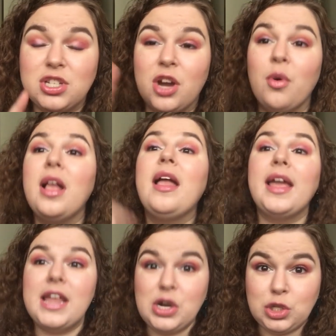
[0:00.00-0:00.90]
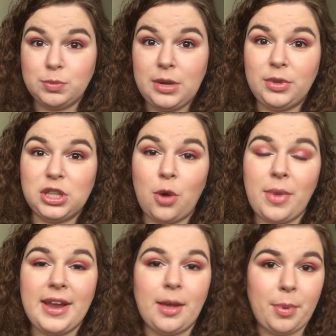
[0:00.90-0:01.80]
So here's me with no
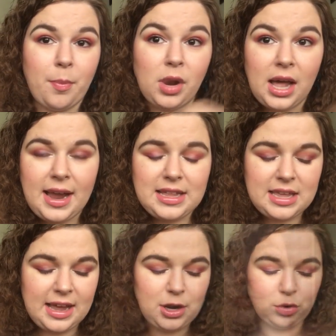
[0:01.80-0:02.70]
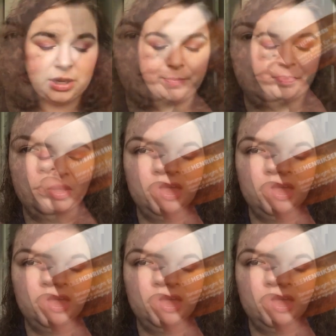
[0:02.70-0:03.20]
makeup applying the eye cream.